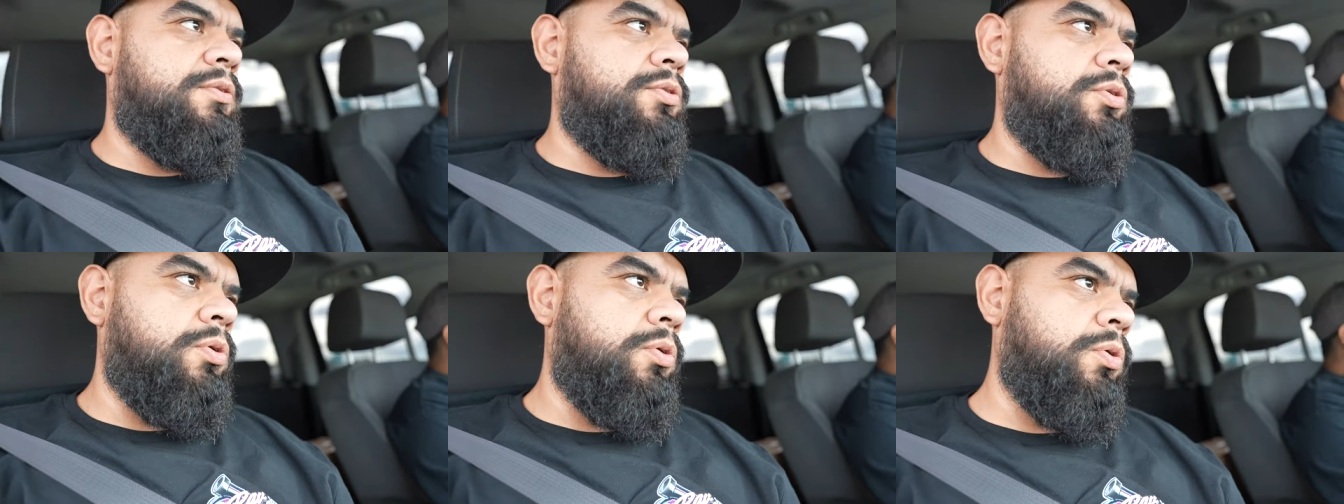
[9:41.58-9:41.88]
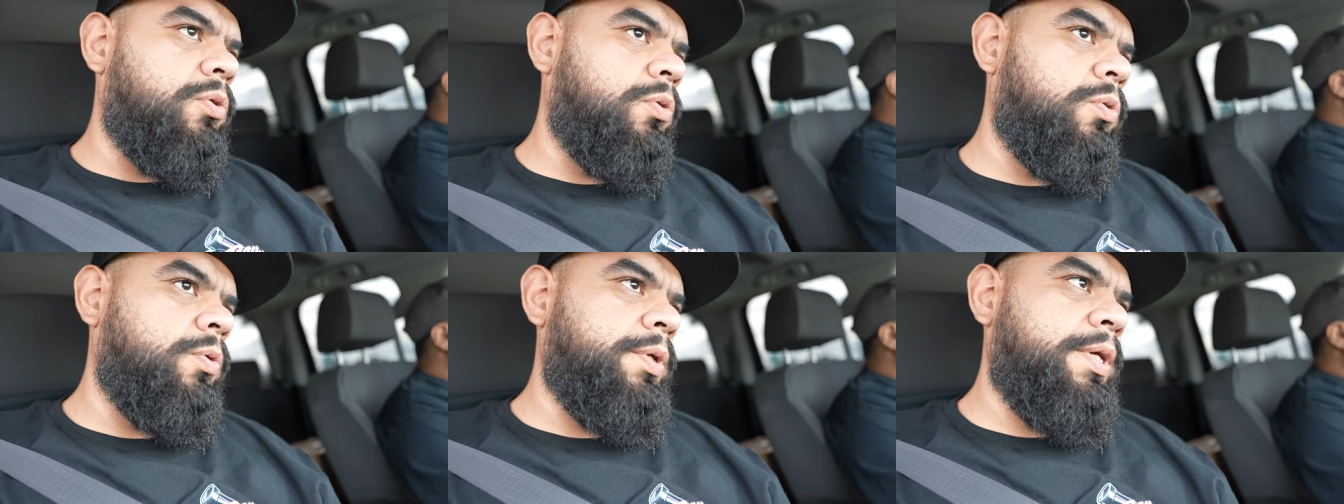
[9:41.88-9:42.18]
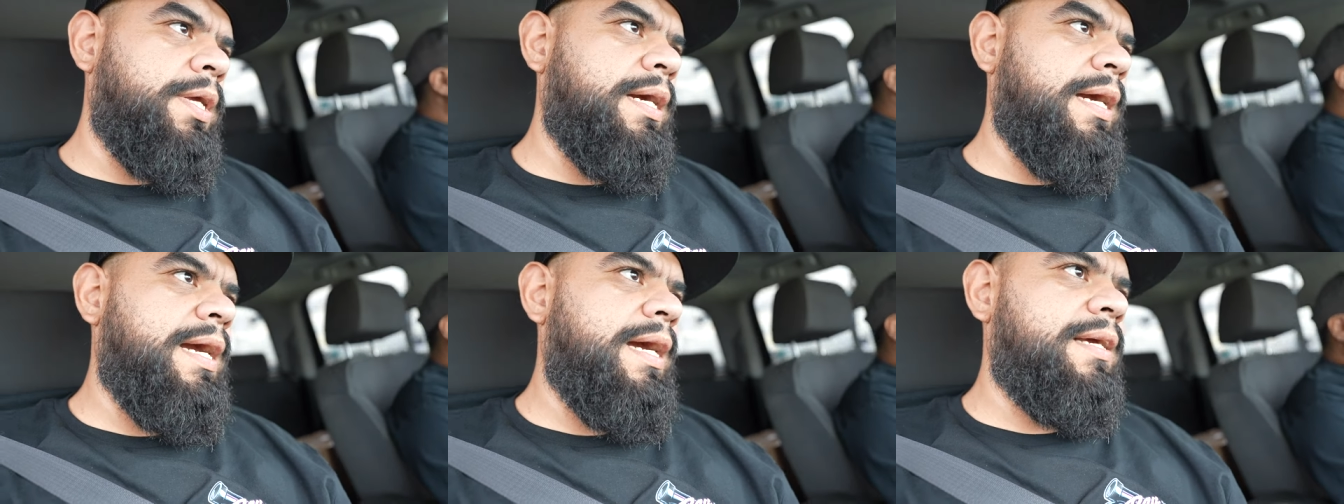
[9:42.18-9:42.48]
So
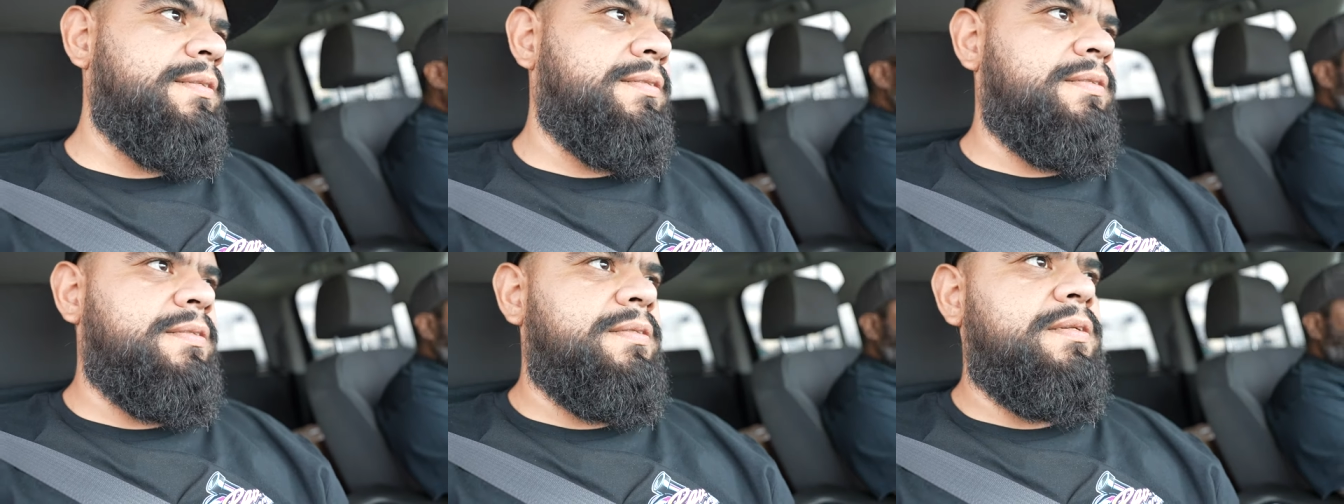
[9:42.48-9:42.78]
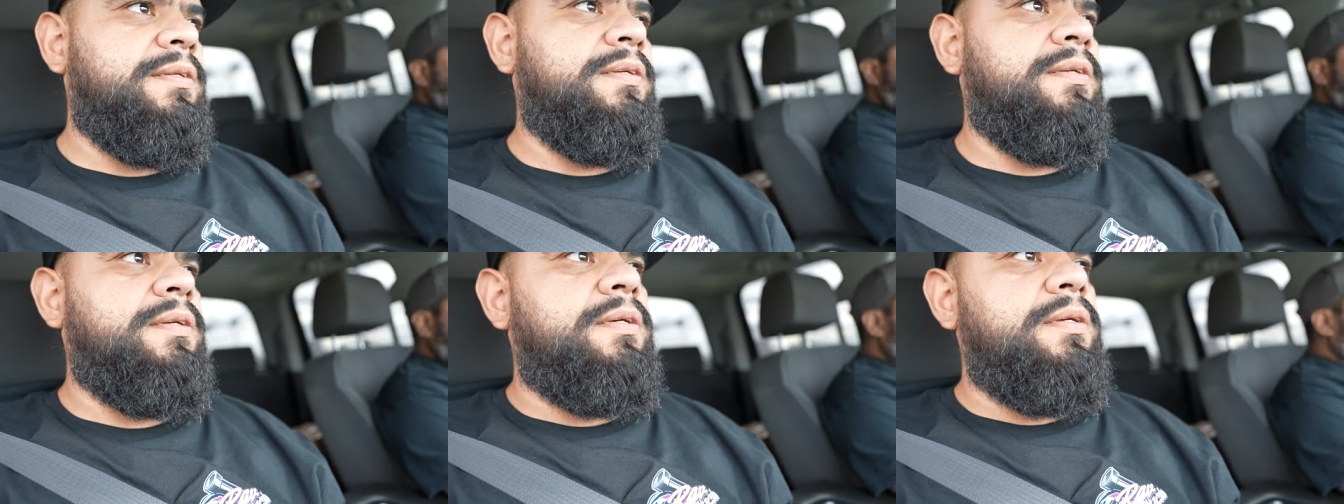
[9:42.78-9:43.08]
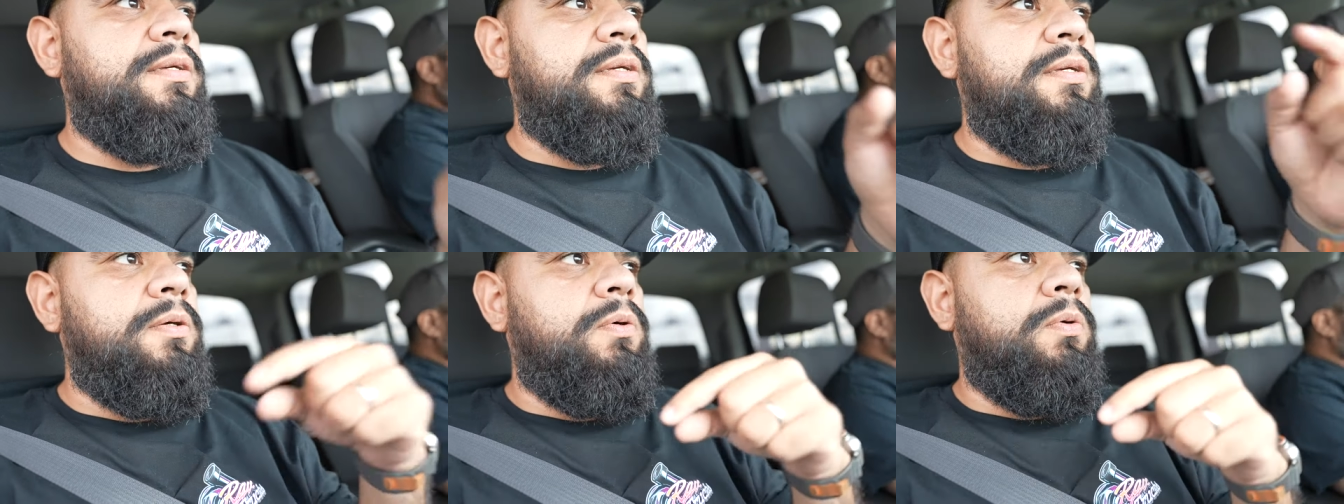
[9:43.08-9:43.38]
yeah, guys,
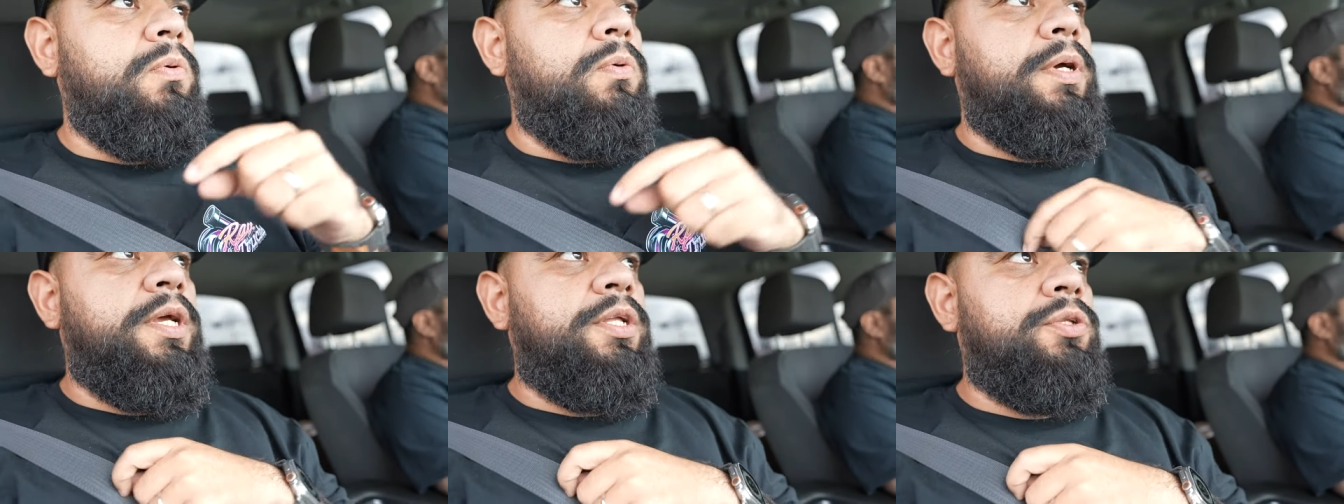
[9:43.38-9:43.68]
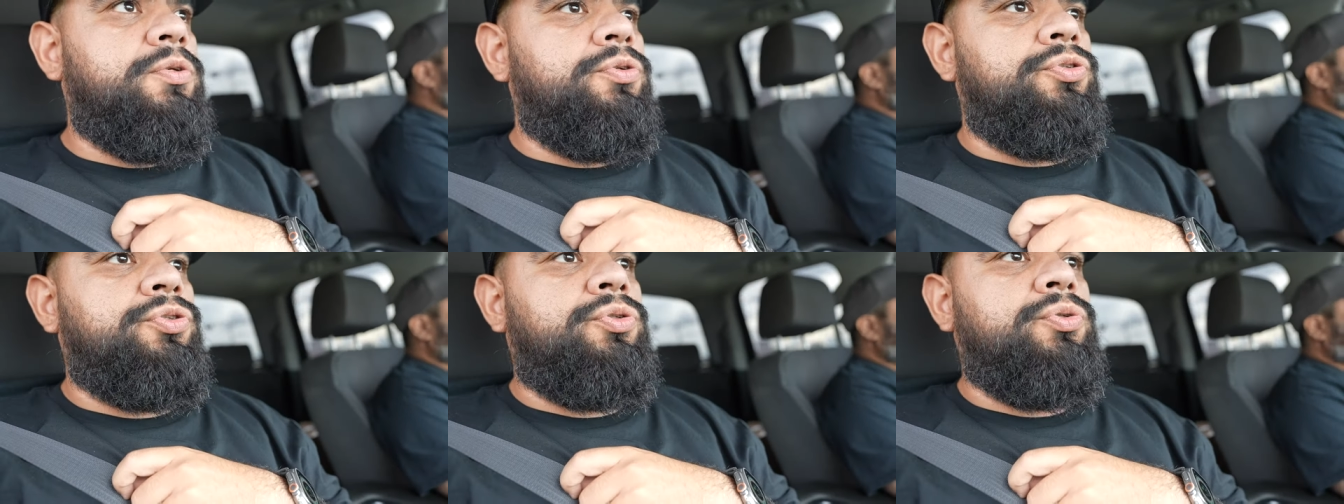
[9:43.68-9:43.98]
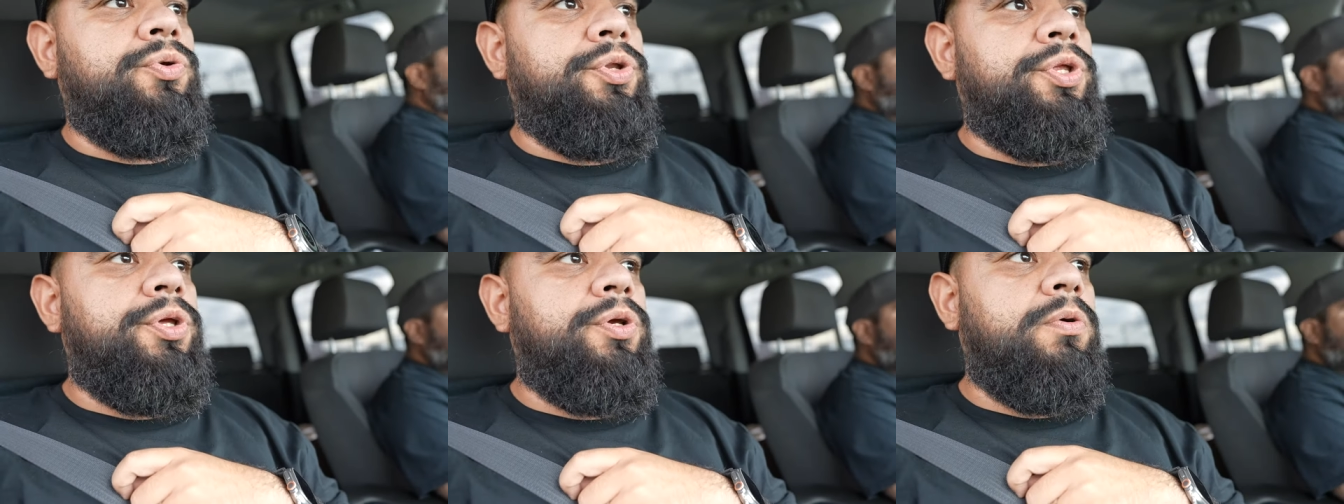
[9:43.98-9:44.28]
we'll get to the
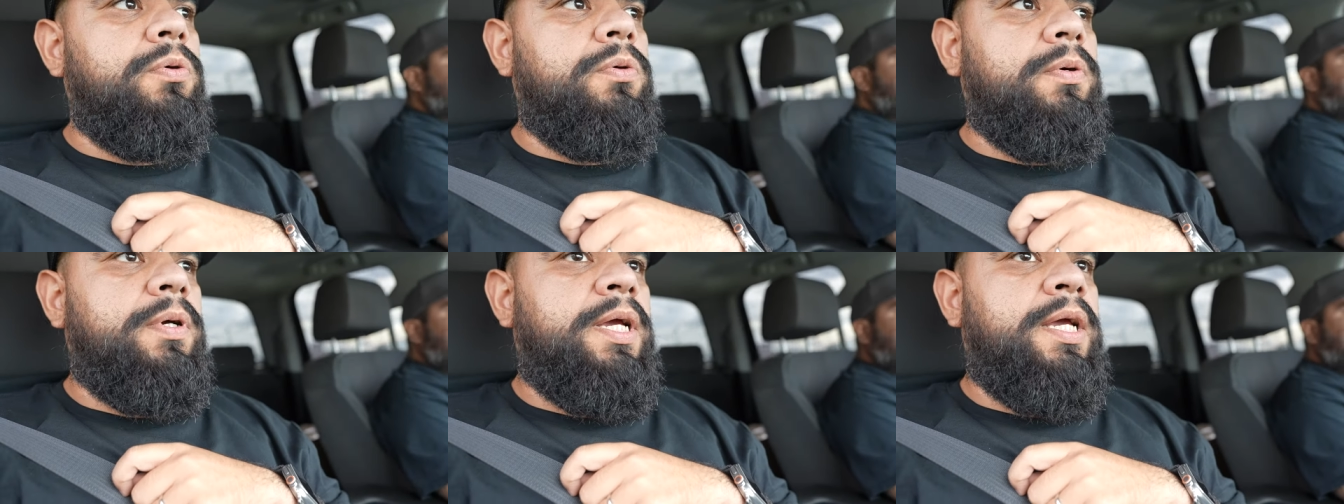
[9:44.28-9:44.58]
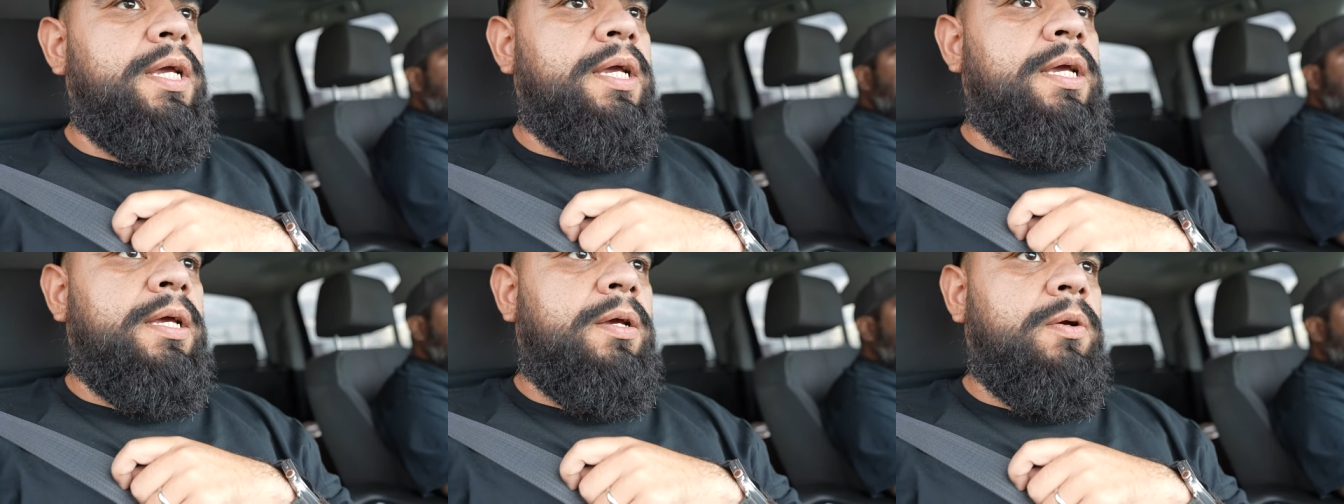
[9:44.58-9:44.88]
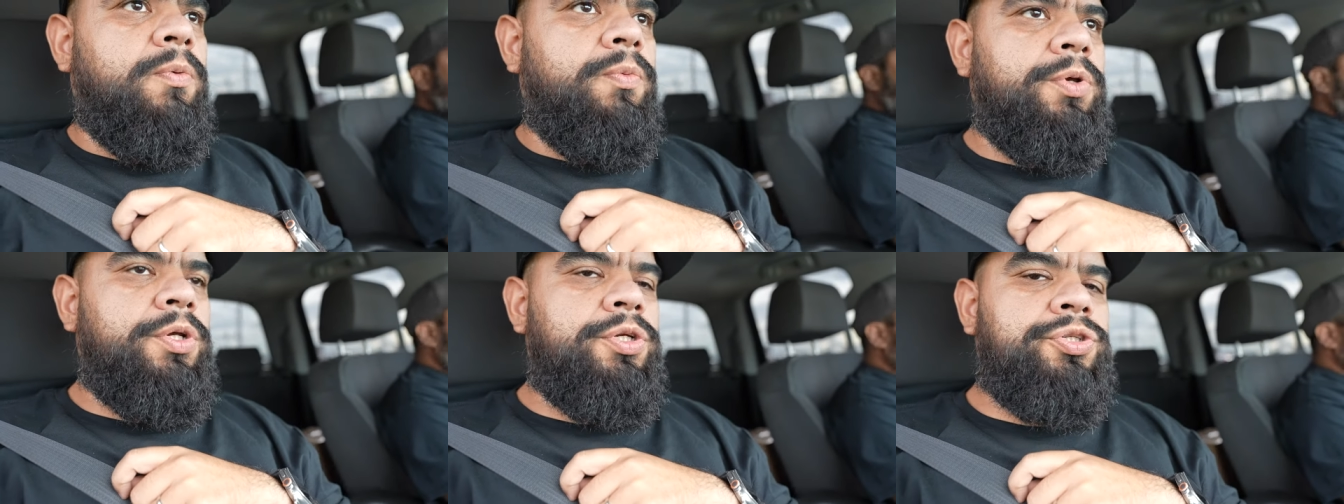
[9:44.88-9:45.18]
studio
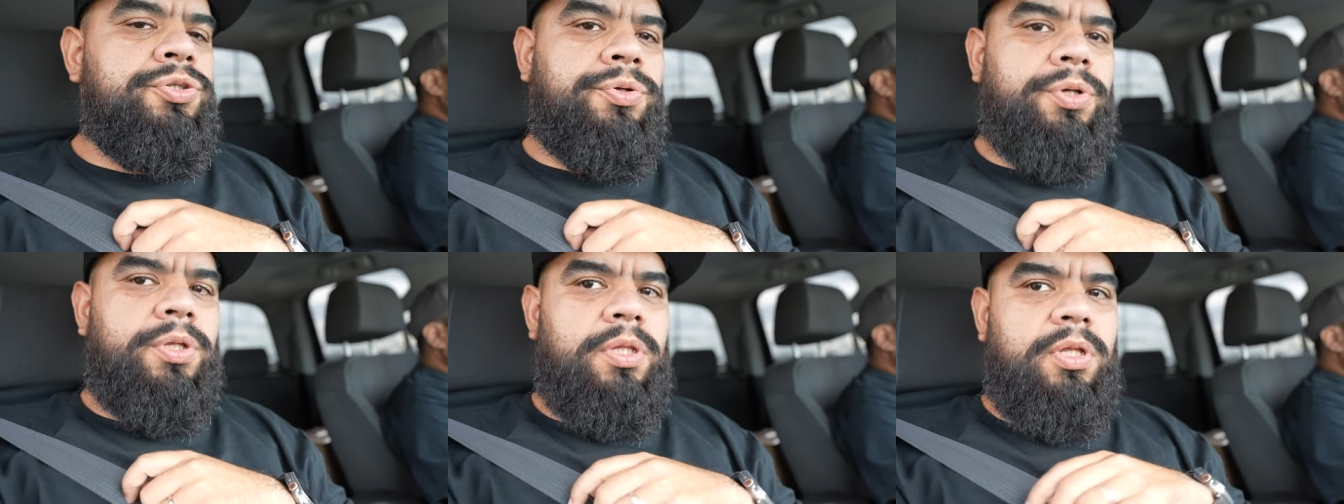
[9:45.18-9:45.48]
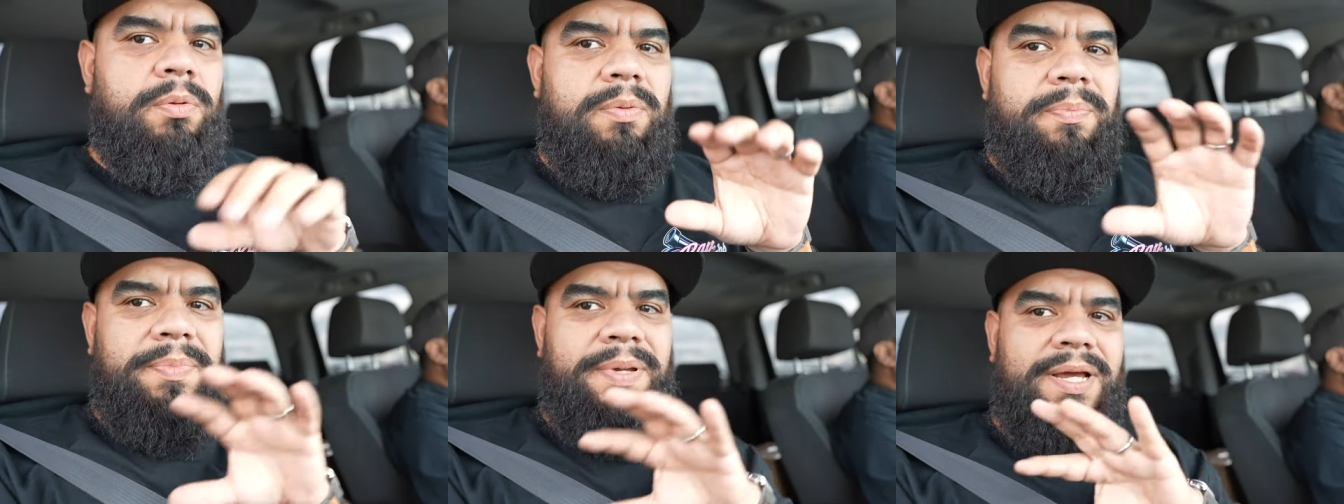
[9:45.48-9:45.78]
and we show you a little bit